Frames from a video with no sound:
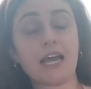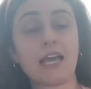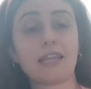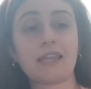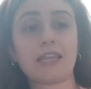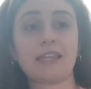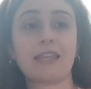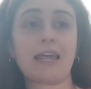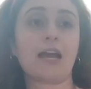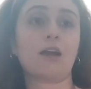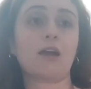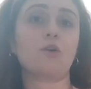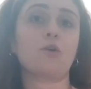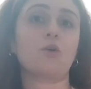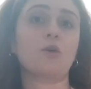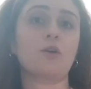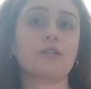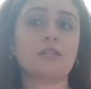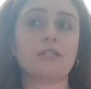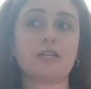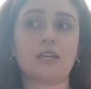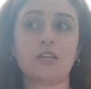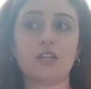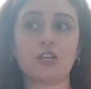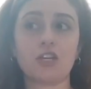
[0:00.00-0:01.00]
that that
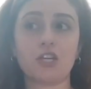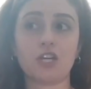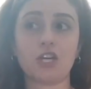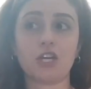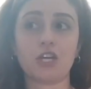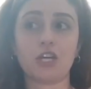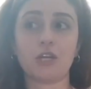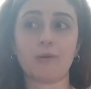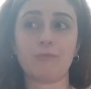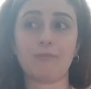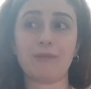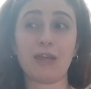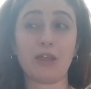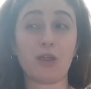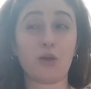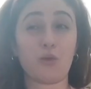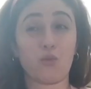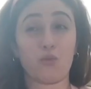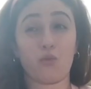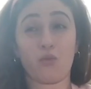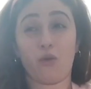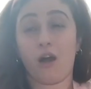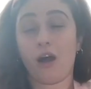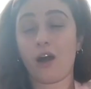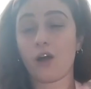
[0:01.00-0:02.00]
corset could be the
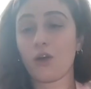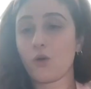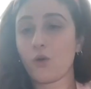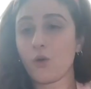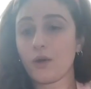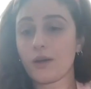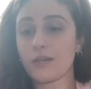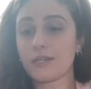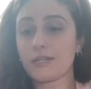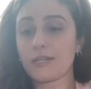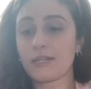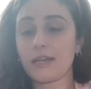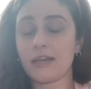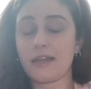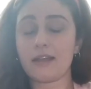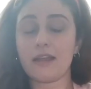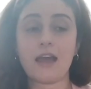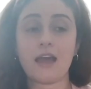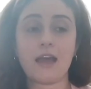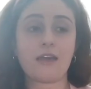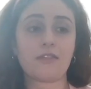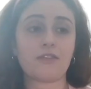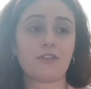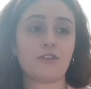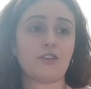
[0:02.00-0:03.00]
wrong corset.
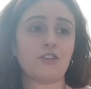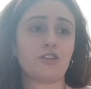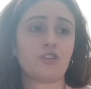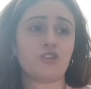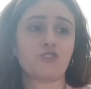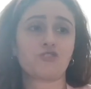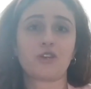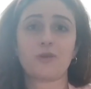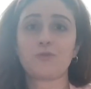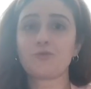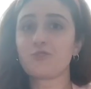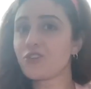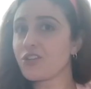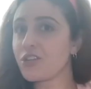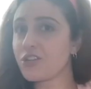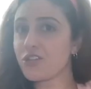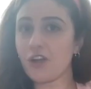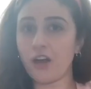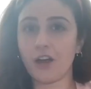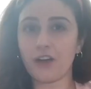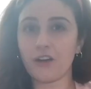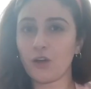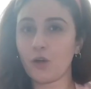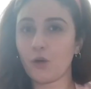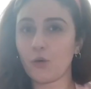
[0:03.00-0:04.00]
The descriptions
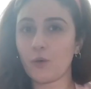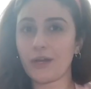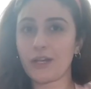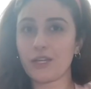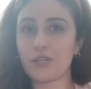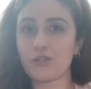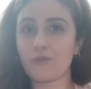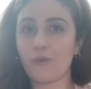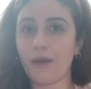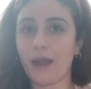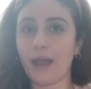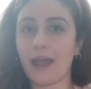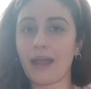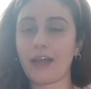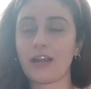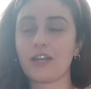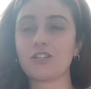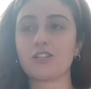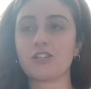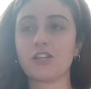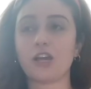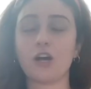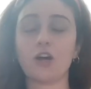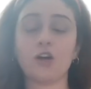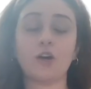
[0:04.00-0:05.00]
aren't always right,
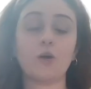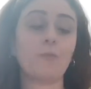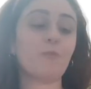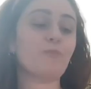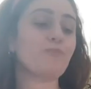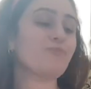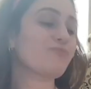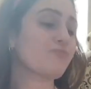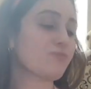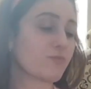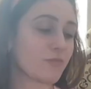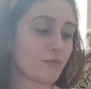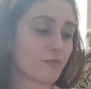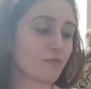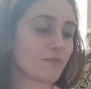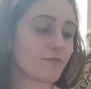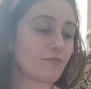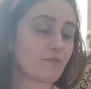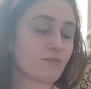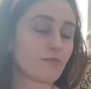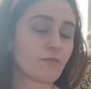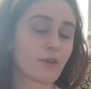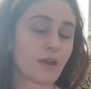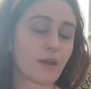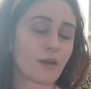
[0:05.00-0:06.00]
so
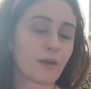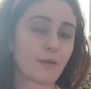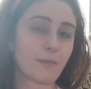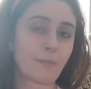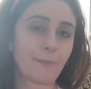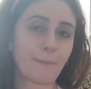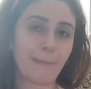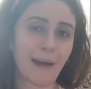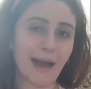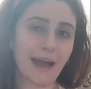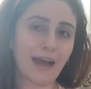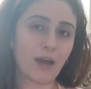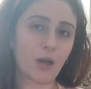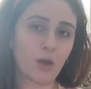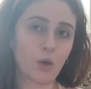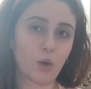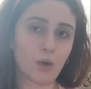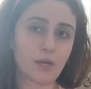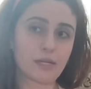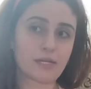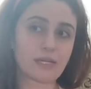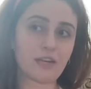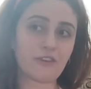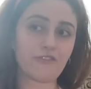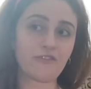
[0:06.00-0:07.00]
buy a
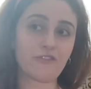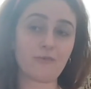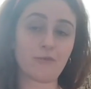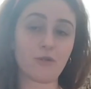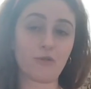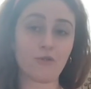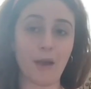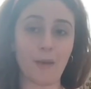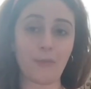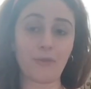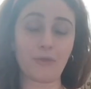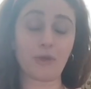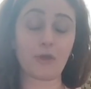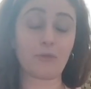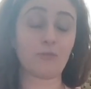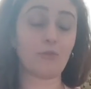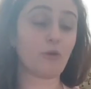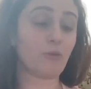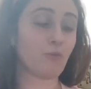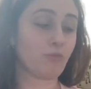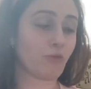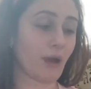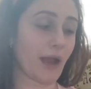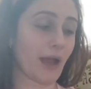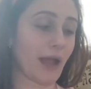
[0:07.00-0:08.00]
corset from a
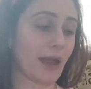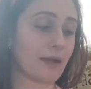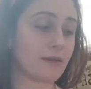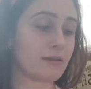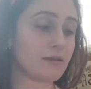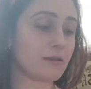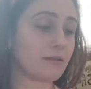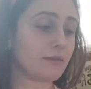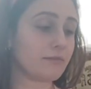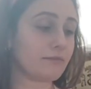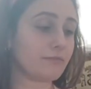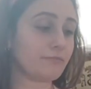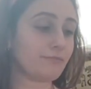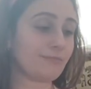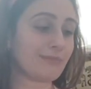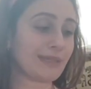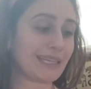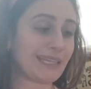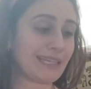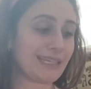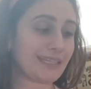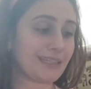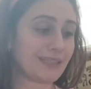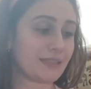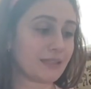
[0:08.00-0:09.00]
reputable brand,
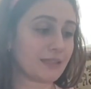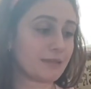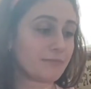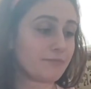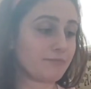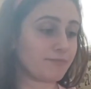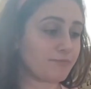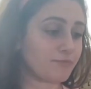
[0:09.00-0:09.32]
please.